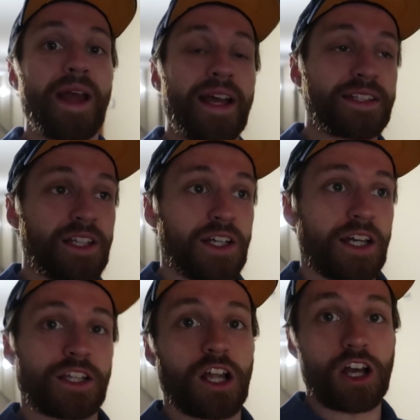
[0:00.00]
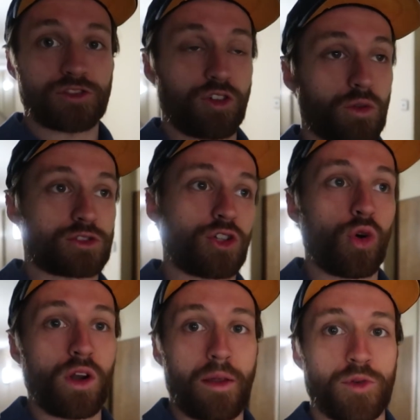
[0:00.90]
we had in the last vlog was
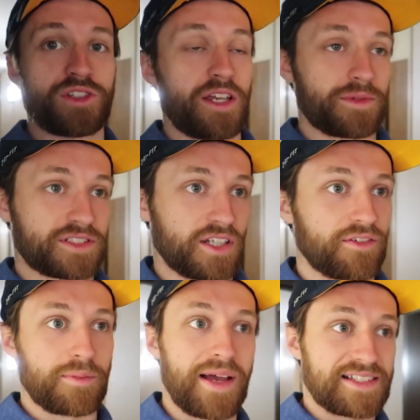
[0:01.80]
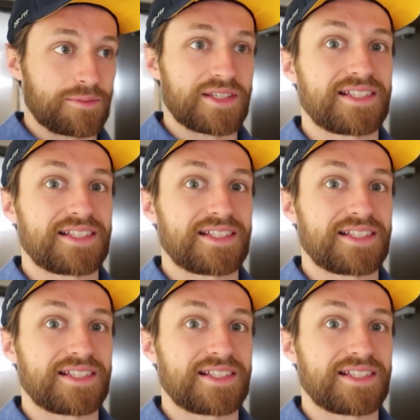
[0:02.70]
cool, like museum and stuff, amazing.